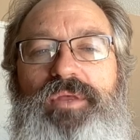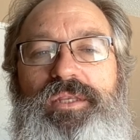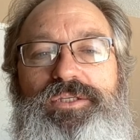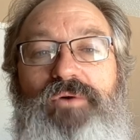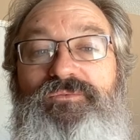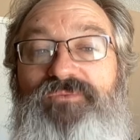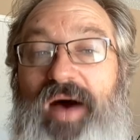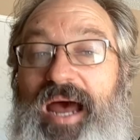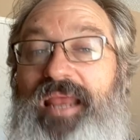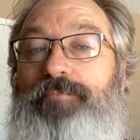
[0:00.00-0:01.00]
and so
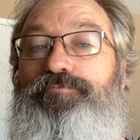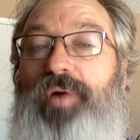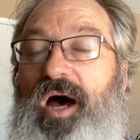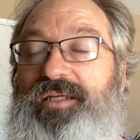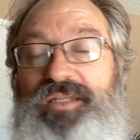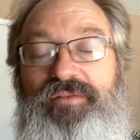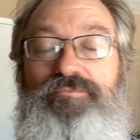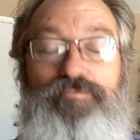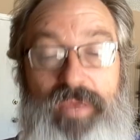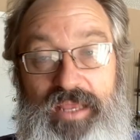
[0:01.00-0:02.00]
find positive
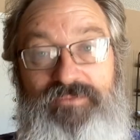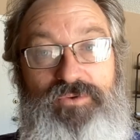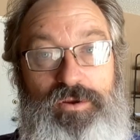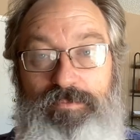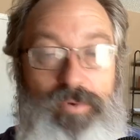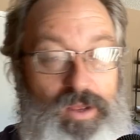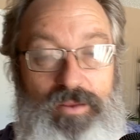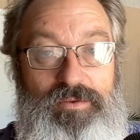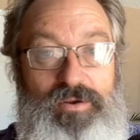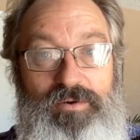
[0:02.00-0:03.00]
men for your
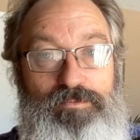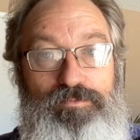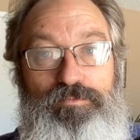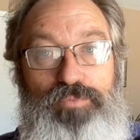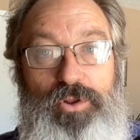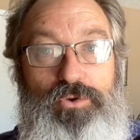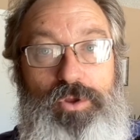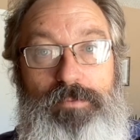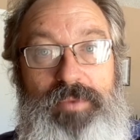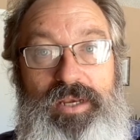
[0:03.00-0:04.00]
your
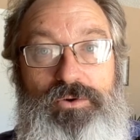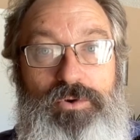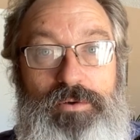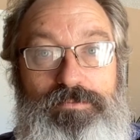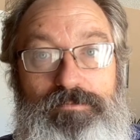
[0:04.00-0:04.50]
Brotherhood of Men group